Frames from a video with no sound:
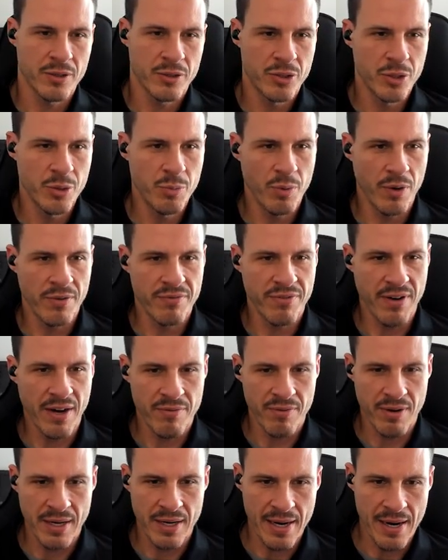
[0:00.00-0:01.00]
2.5
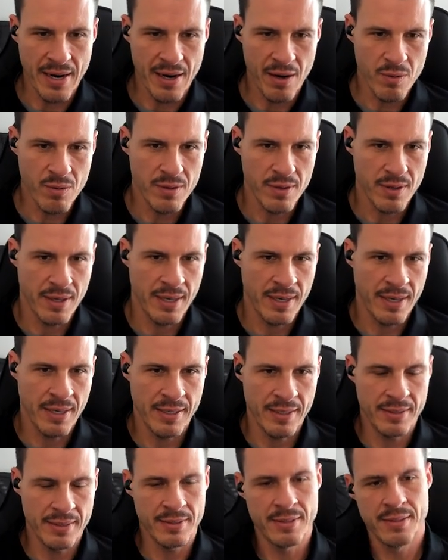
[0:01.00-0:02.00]
right now,
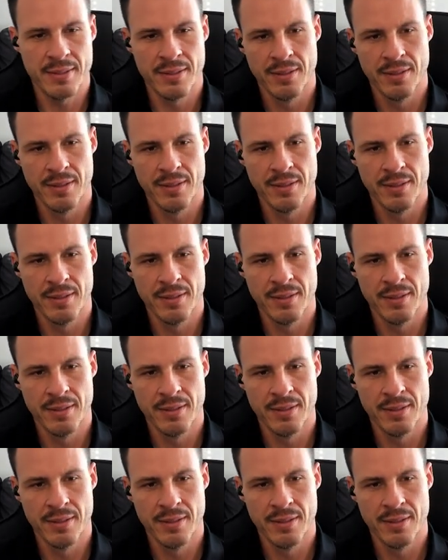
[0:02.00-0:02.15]
and